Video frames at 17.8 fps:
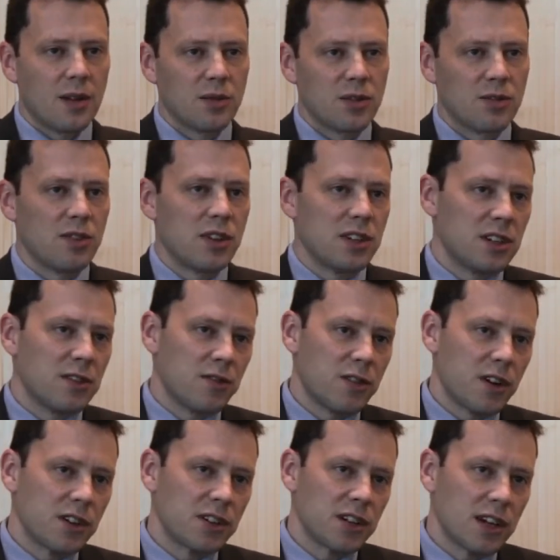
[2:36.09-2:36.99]
to really
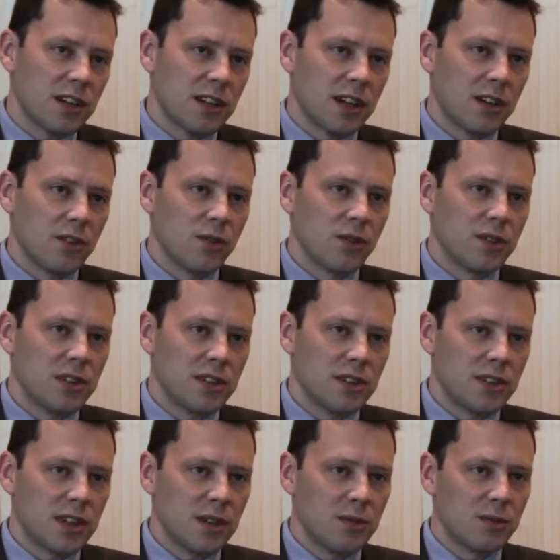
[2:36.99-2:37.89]
differentiate their loyalty
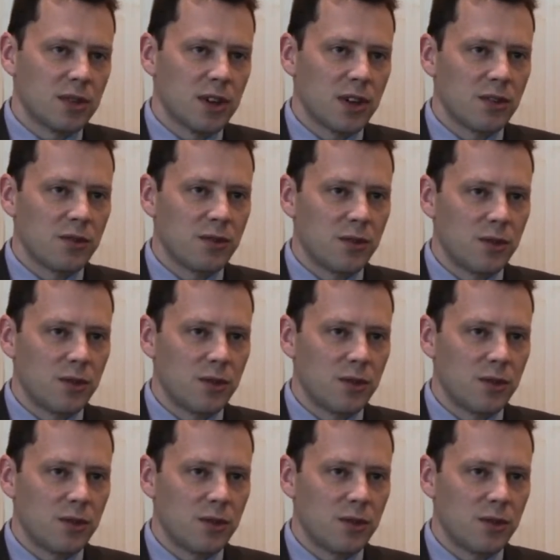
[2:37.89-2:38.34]
schemes going